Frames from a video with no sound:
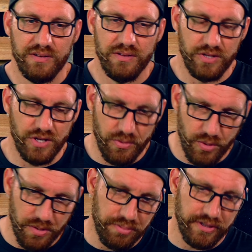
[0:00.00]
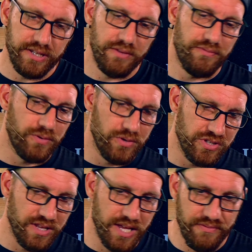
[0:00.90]
The other one pleaded for his
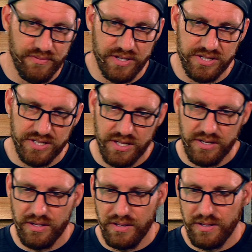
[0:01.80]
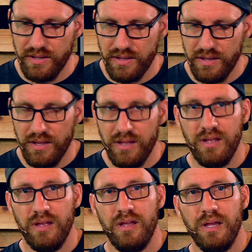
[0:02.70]
life, and he said,
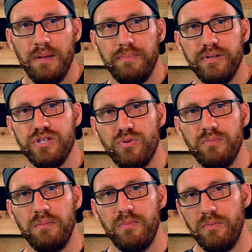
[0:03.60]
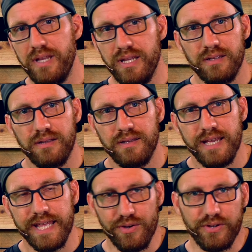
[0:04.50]
Please remember me
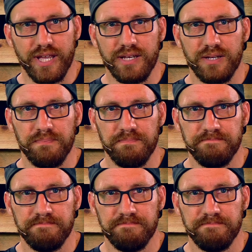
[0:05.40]
in your kingdom.